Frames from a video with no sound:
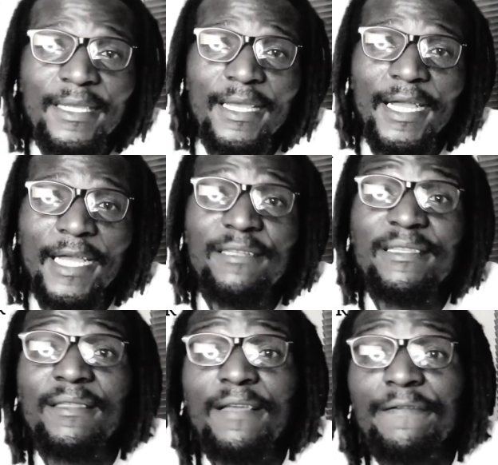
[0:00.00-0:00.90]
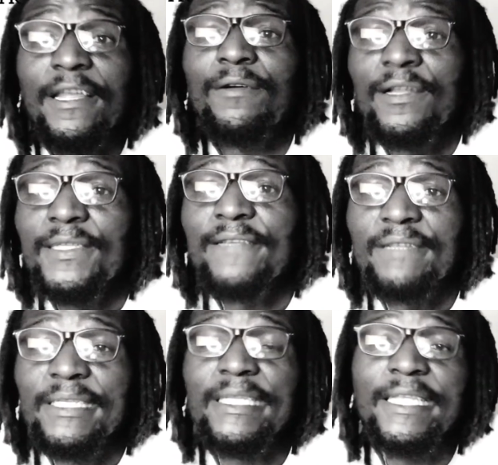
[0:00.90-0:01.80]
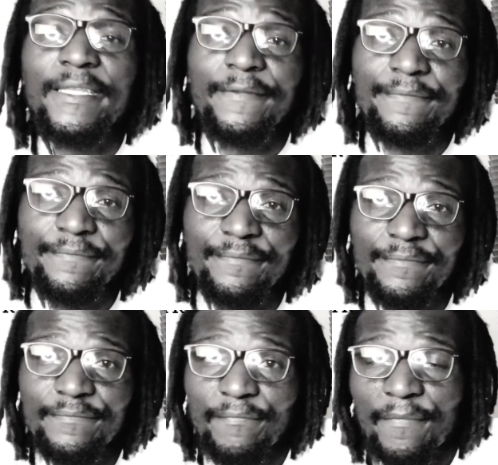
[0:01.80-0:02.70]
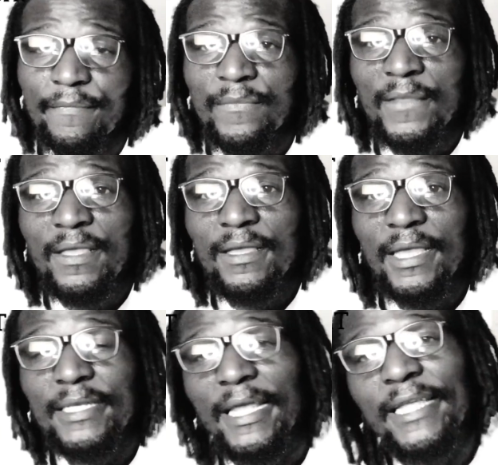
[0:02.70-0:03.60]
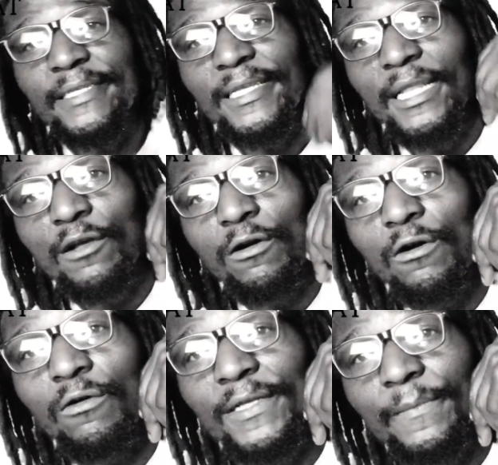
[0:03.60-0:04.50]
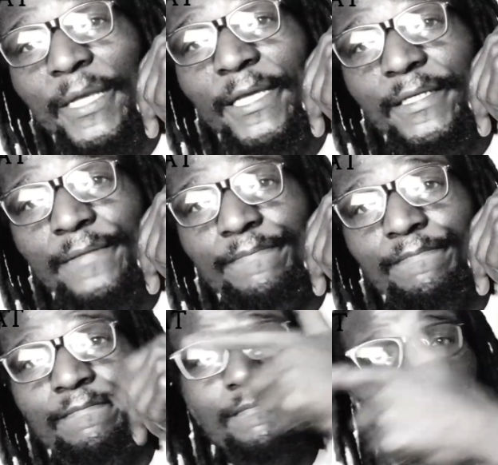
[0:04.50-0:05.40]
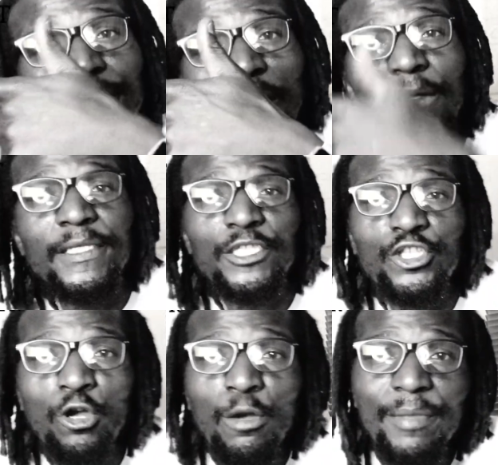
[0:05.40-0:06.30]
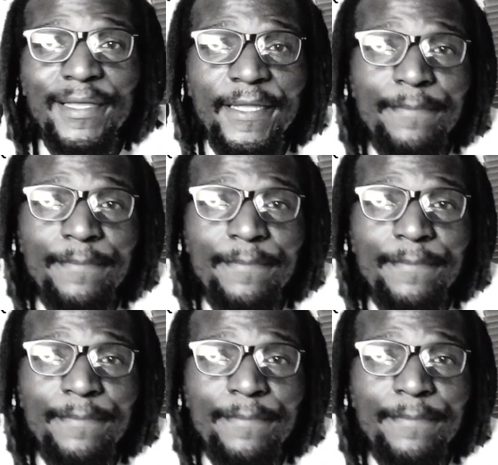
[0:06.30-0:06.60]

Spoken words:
I got to South Africa when I was 17. At 18, a call was made. I was in Joburg.